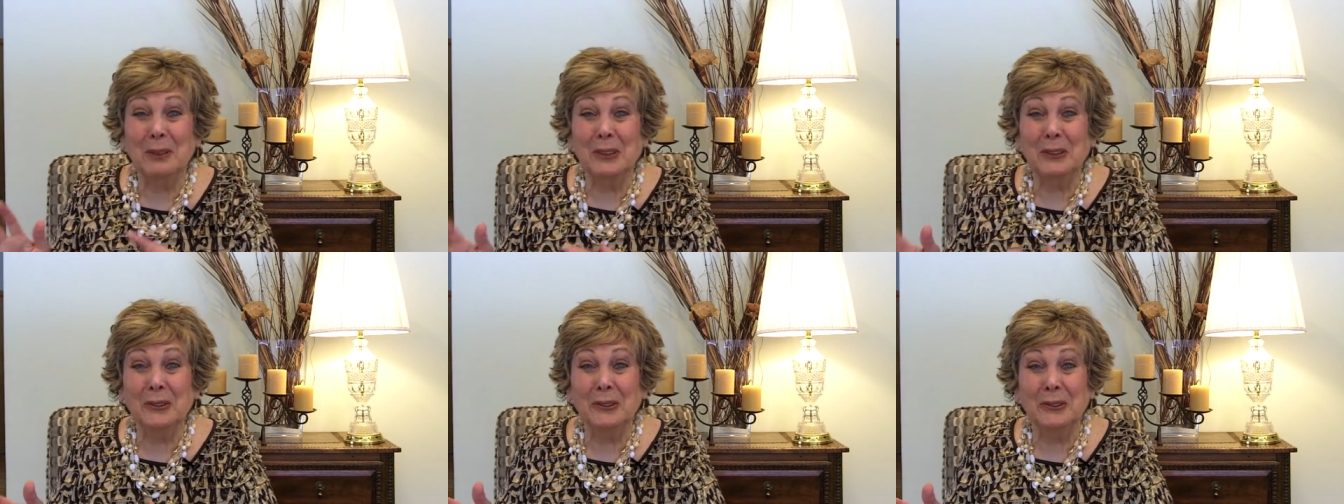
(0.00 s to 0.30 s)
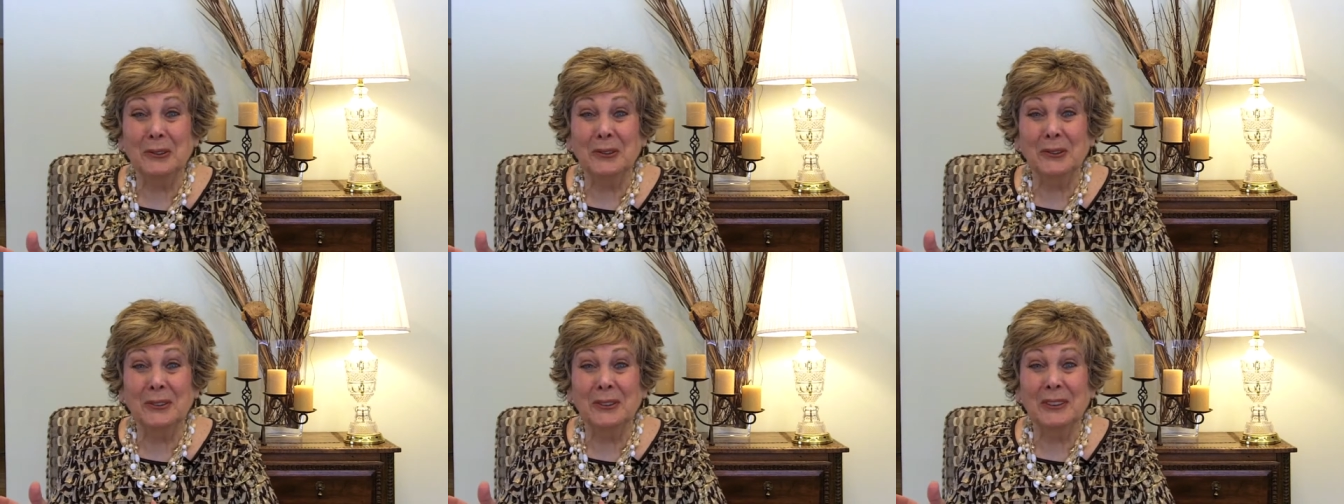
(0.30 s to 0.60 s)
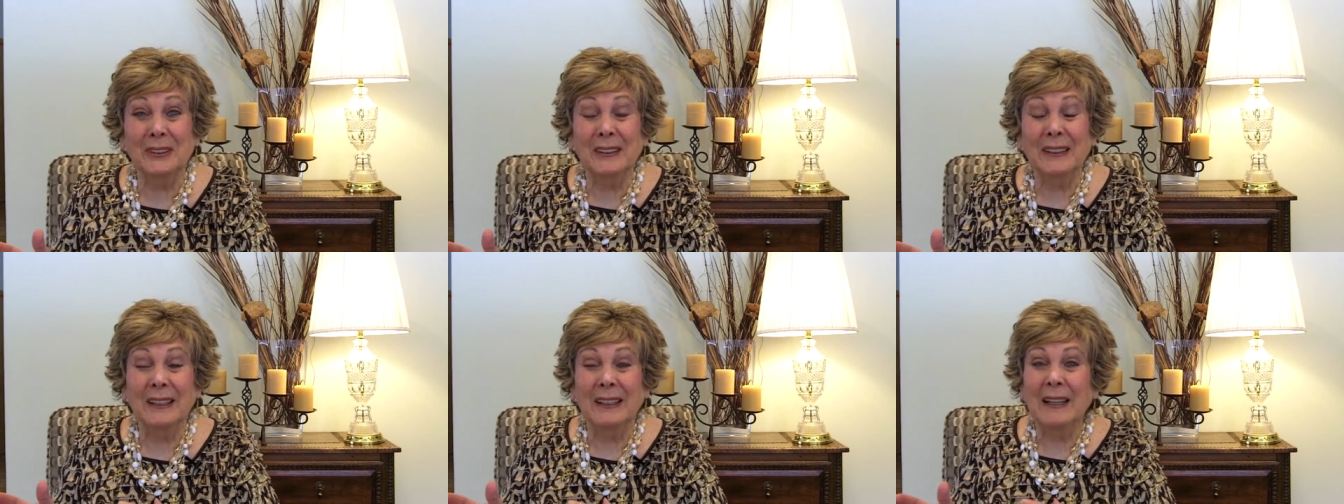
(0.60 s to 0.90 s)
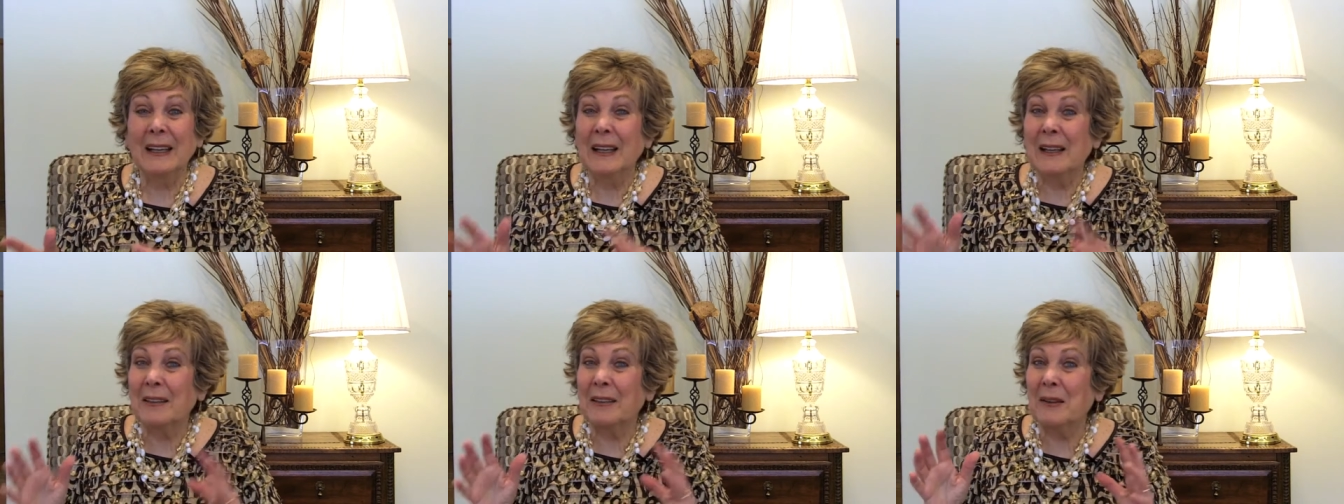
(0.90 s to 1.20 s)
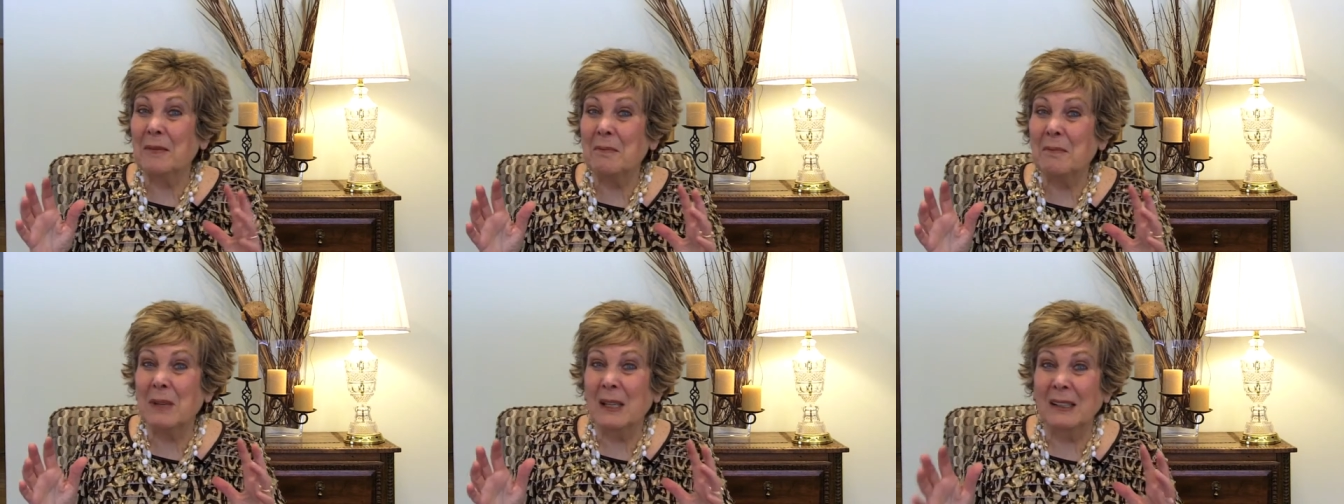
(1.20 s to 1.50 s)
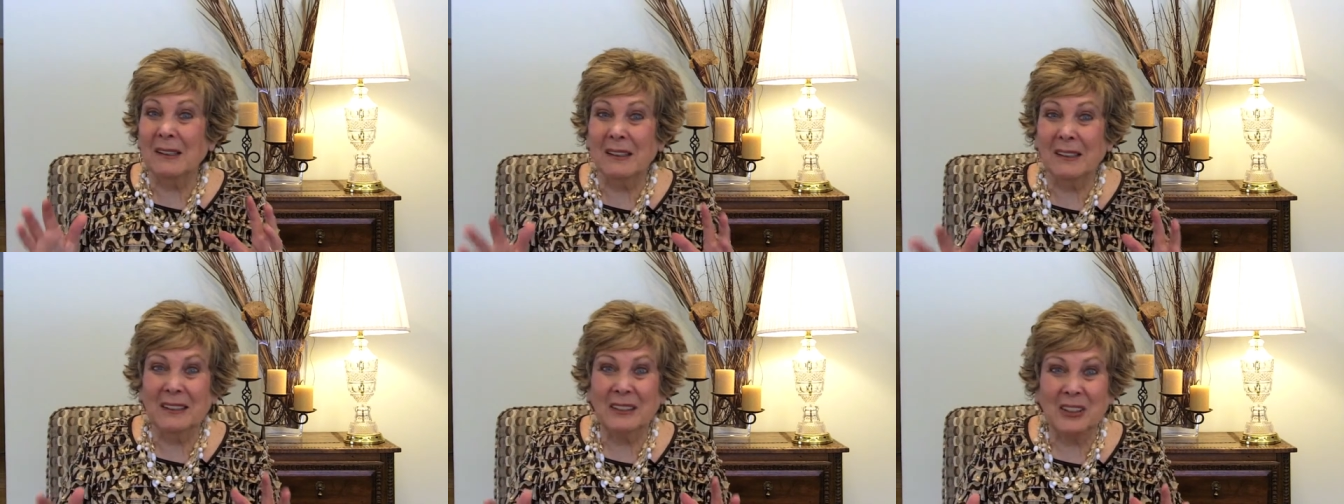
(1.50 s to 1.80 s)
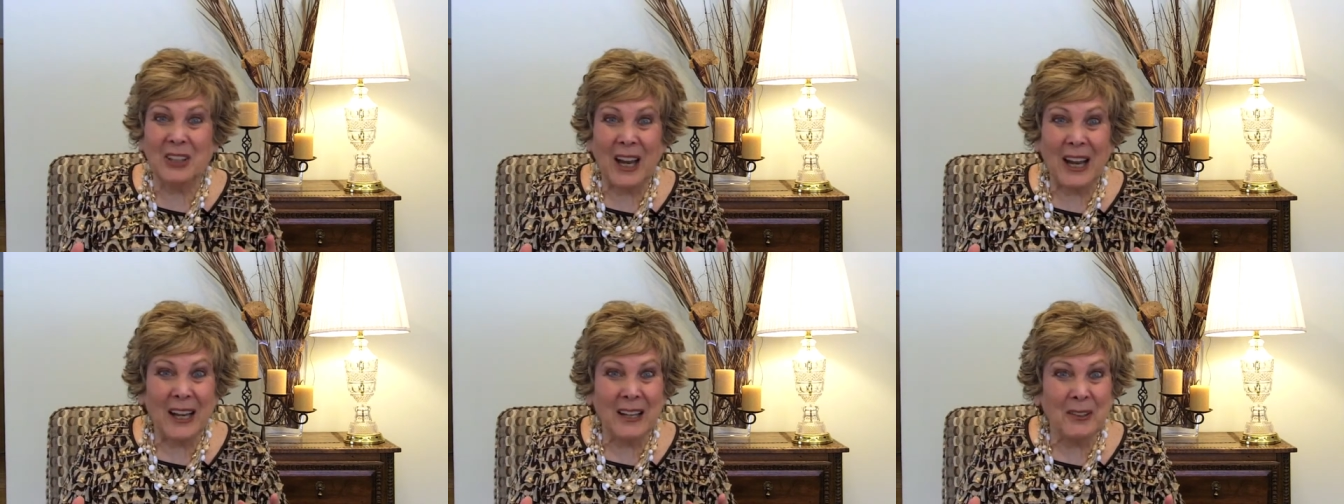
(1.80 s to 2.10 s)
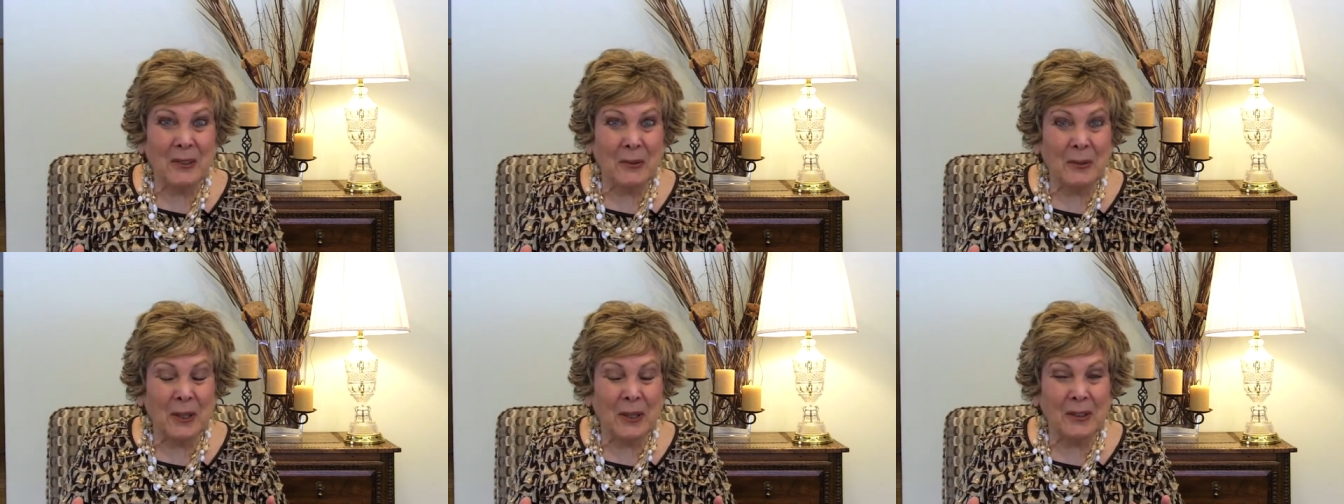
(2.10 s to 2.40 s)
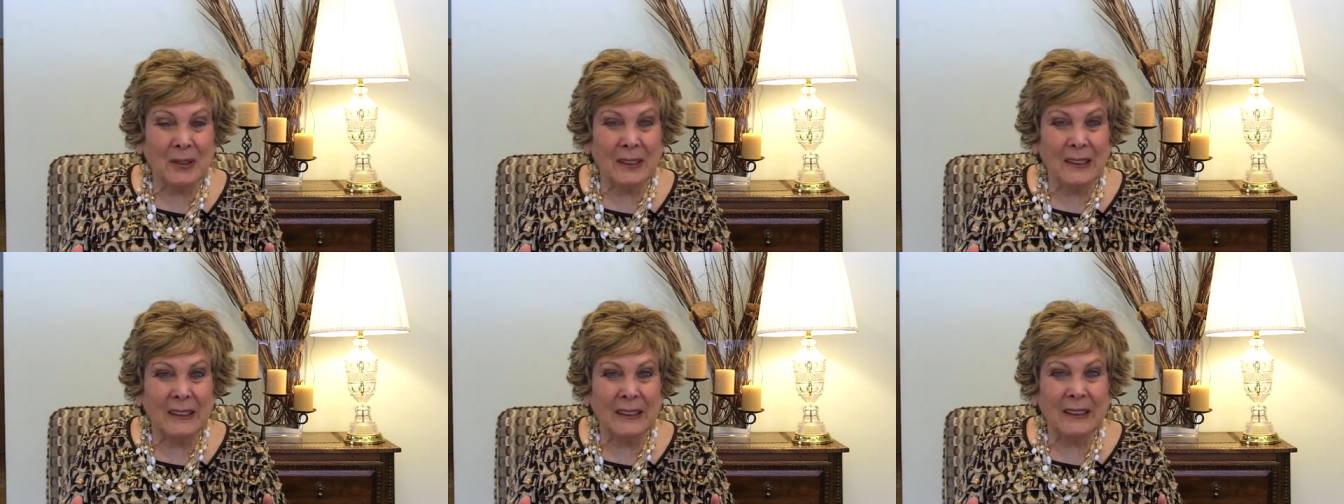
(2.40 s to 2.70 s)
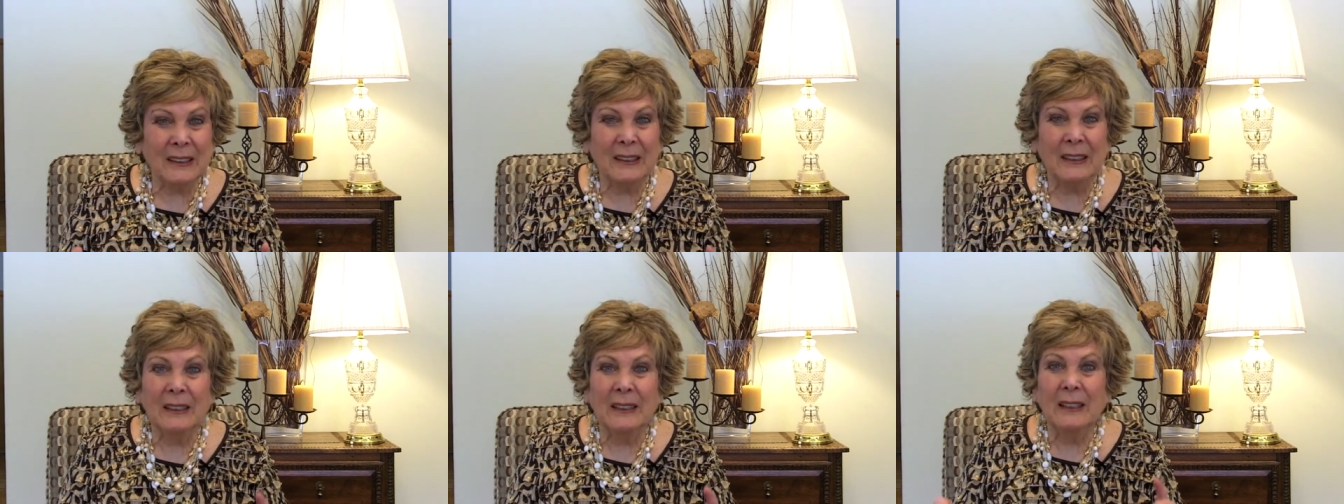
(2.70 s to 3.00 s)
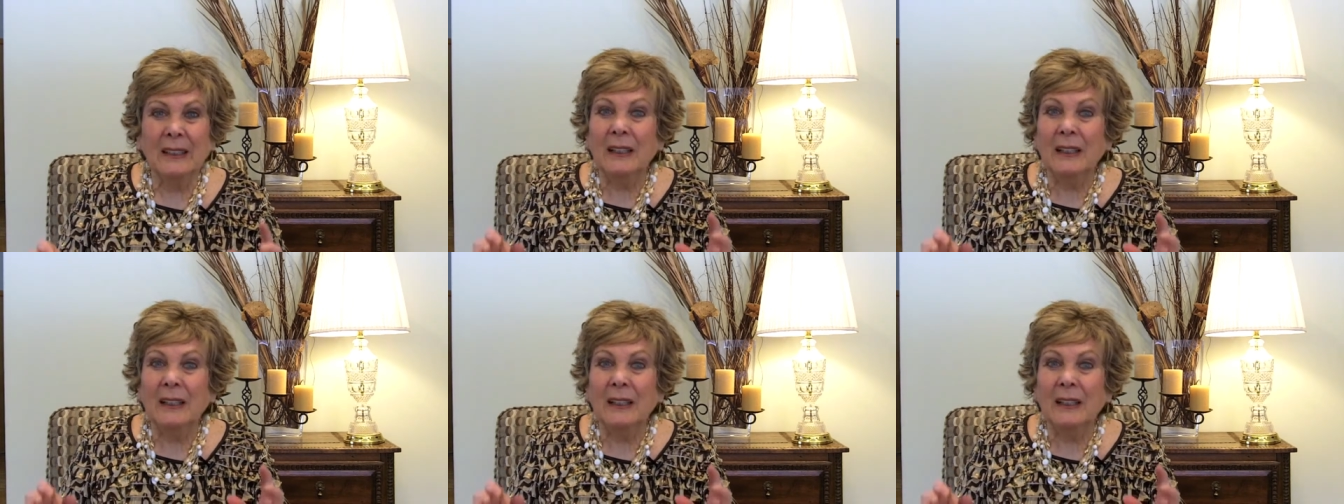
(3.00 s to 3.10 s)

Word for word: blues, the middle of January.